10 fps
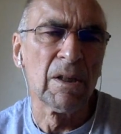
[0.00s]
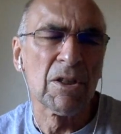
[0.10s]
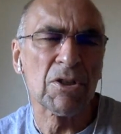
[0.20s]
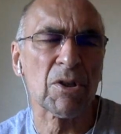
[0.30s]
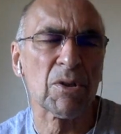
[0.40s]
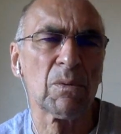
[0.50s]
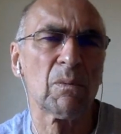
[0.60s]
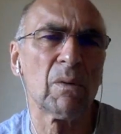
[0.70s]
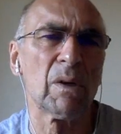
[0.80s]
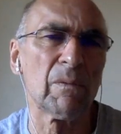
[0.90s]

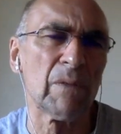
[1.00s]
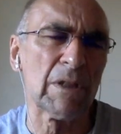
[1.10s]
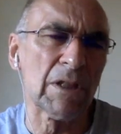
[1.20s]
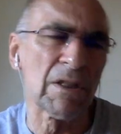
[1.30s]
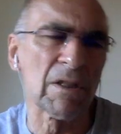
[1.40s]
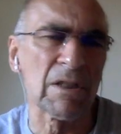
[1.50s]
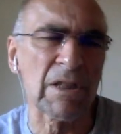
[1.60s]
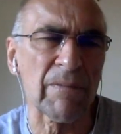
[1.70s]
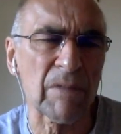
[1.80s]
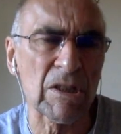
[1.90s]
So this is the
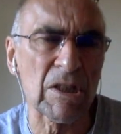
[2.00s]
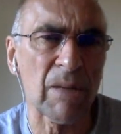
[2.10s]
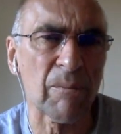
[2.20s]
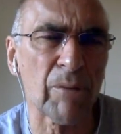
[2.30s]
7-step